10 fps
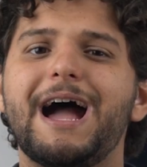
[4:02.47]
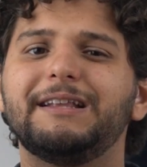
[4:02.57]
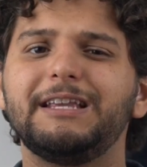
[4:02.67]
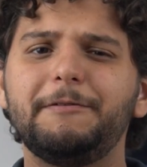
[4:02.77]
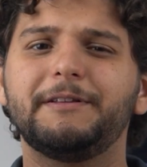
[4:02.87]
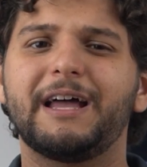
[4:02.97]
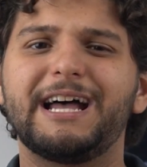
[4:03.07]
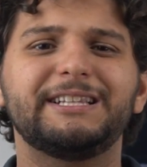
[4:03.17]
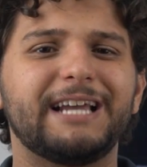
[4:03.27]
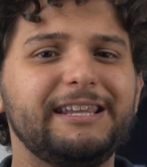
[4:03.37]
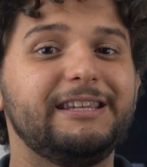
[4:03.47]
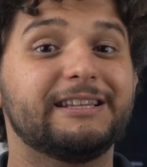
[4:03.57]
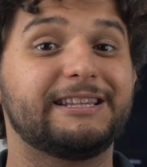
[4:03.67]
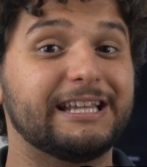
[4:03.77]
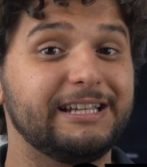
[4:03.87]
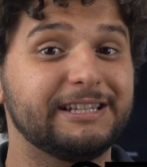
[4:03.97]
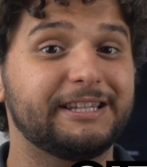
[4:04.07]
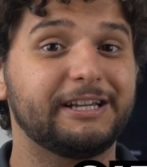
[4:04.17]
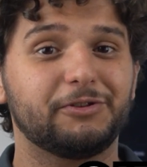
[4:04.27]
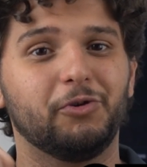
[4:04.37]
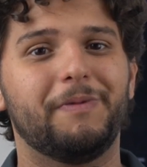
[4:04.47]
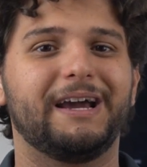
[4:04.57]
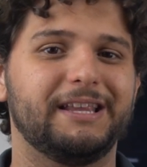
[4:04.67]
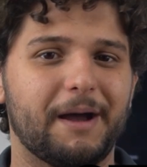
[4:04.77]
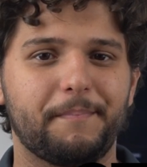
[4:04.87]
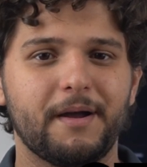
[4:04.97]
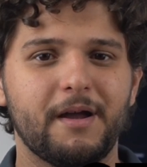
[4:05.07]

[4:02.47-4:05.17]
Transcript: and even has cited statistics to back it up.